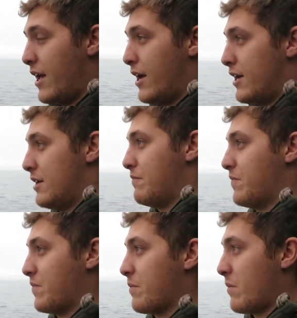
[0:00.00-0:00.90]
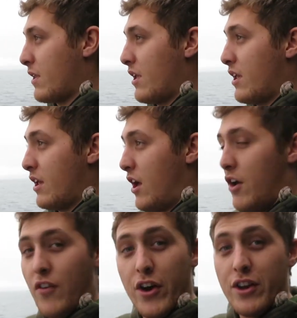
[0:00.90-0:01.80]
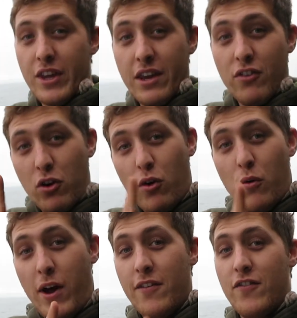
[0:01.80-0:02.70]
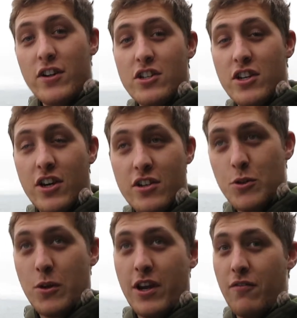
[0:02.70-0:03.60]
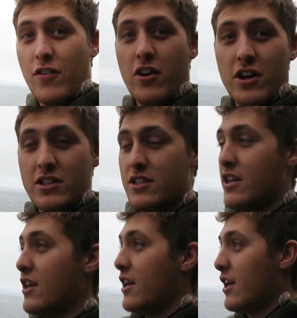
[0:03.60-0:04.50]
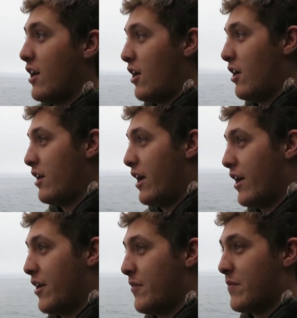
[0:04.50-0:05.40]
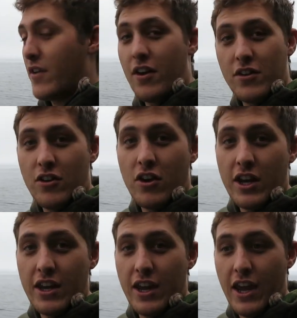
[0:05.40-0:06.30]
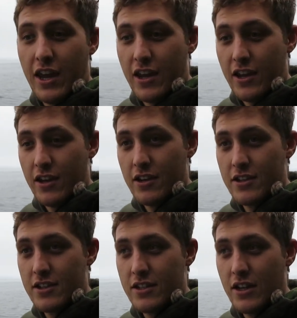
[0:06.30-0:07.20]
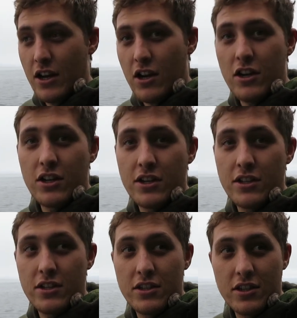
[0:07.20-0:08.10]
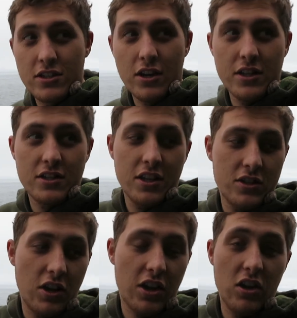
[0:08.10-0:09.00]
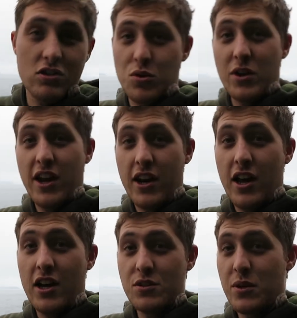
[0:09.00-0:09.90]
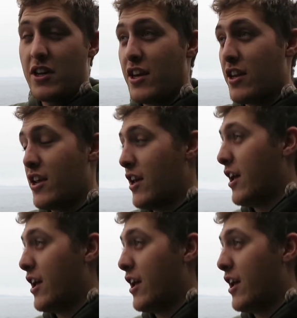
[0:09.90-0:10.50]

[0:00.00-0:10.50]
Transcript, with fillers: Um, I've only ever caught one fish swinging flies um, on the Nongi and I decided since I got 28 last weekend